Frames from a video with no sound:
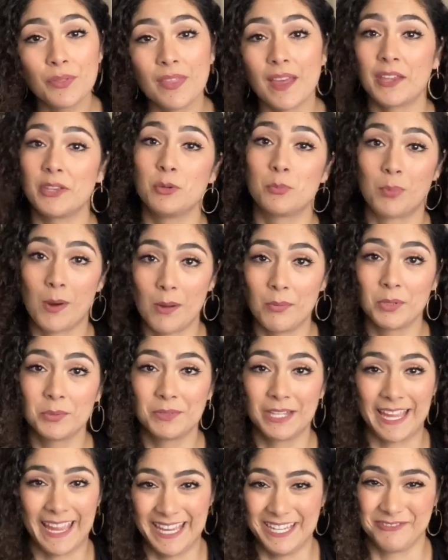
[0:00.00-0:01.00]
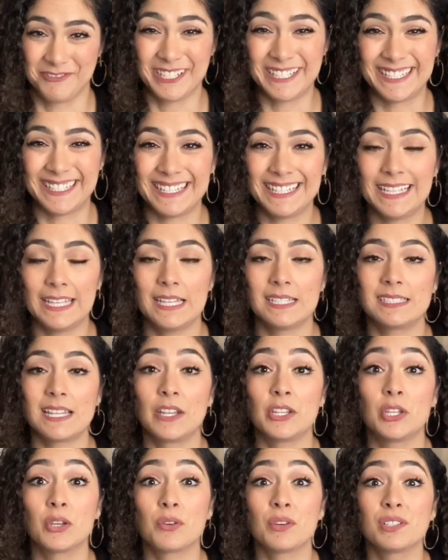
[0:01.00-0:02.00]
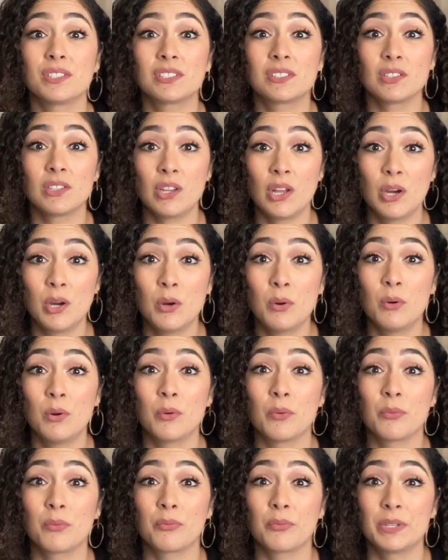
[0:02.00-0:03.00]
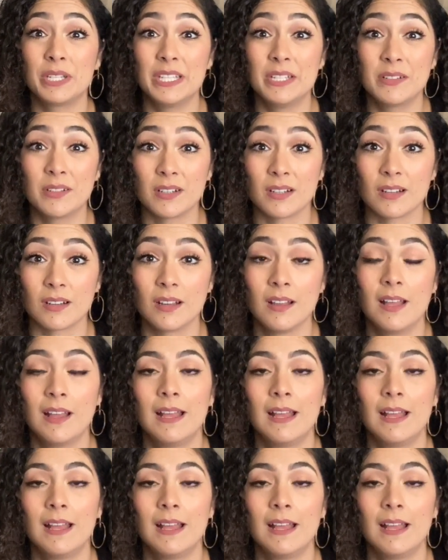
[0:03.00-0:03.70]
that you probably hate reading is that you're a slow reader.